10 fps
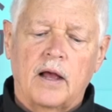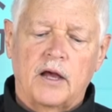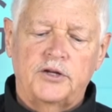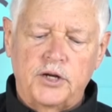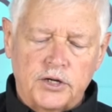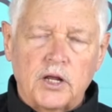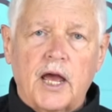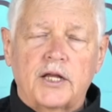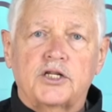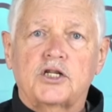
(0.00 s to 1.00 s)
essentially
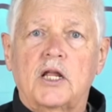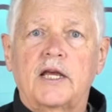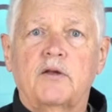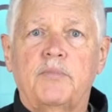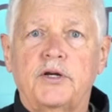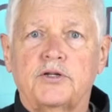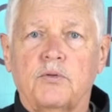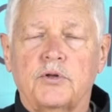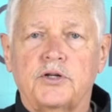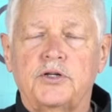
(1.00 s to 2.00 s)
I can sling the pistol
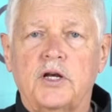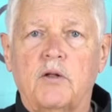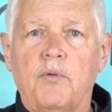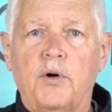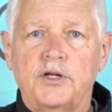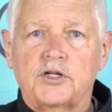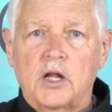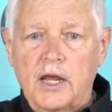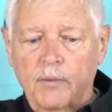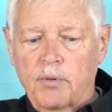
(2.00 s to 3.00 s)
with a single point
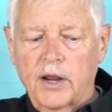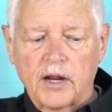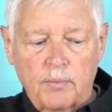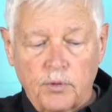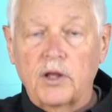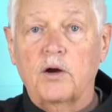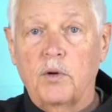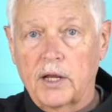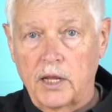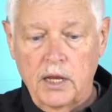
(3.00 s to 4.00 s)
sling, bring it up really
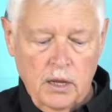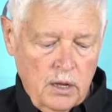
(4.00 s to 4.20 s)
quickly.